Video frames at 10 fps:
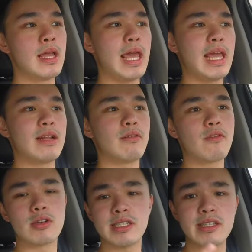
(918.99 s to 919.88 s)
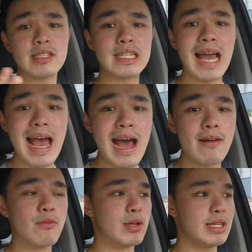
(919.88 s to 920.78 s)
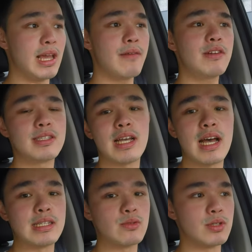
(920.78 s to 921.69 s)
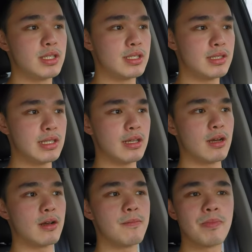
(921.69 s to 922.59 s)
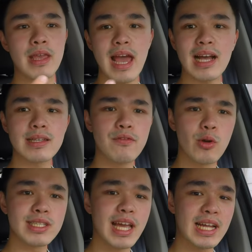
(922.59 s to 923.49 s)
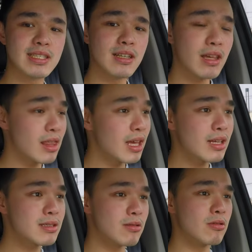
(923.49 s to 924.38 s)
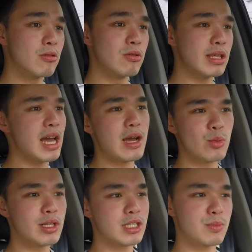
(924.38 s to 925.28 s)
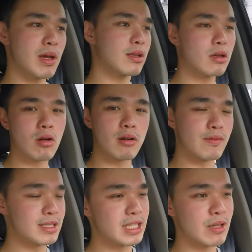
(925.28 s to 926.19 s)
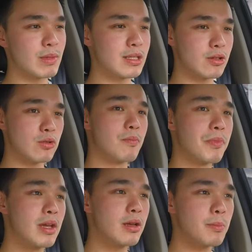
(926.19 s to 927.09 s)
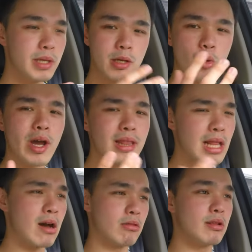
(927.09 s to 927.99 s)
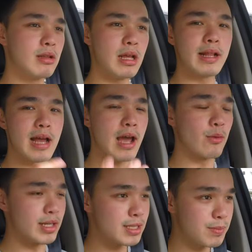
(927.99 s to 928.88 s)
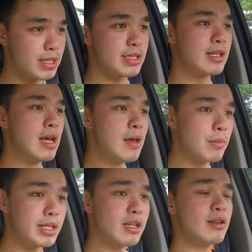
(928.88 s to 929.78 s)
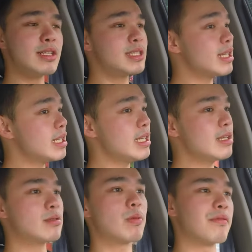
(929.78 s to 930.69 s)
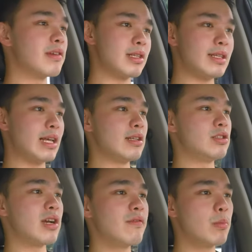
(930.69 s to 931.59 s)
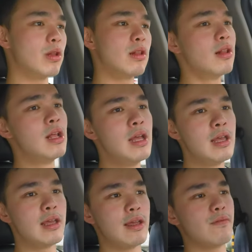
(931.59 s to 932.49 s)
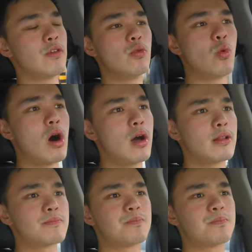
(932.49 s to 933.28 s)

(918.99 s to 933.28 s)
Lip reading: And of course, it doesn't have what the Everest has, which is the active noise canceling thing. So yeah, I would expect a car of this segment to be quite loud at highway speeds. But here in the city, it's perfectly daily drivable. If you want